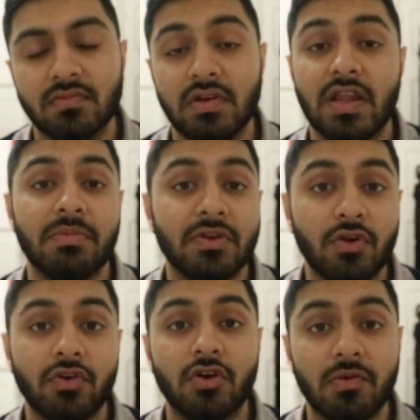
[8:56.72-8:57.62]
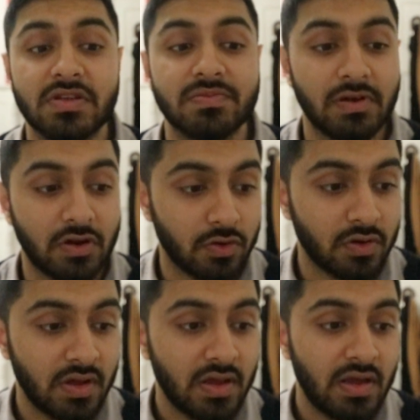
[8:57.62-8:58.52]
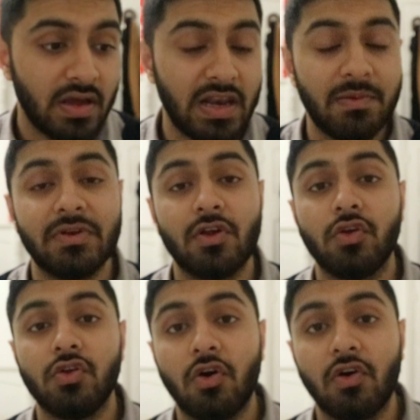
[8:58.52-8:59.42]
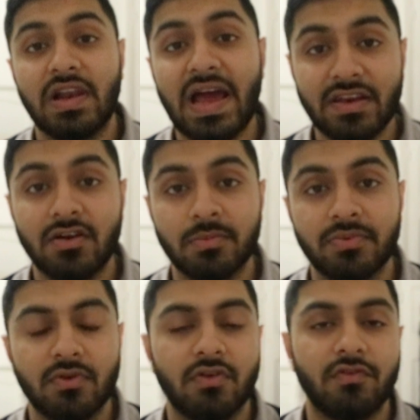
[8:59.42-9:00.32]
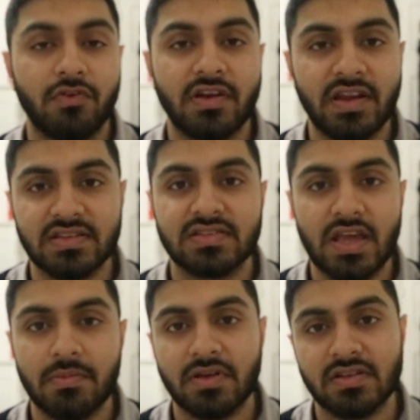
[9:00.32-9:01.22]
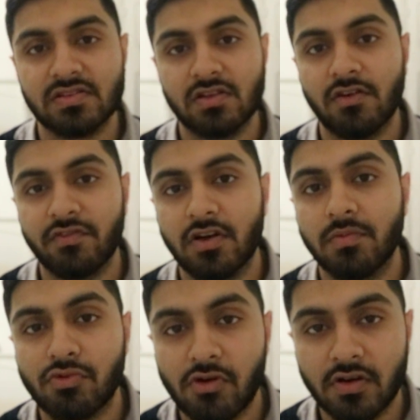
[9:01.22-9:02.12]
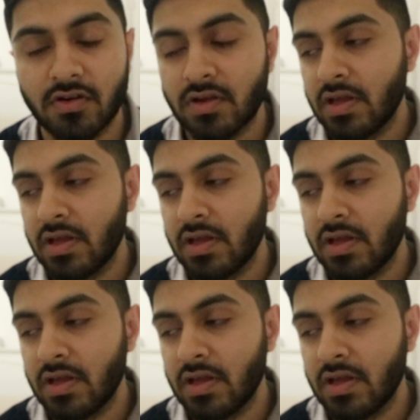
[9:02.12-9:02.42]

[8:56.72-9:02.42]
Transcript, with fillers: Let me know in the comments below. And let me know your lineup for the next game against Slavia Prague.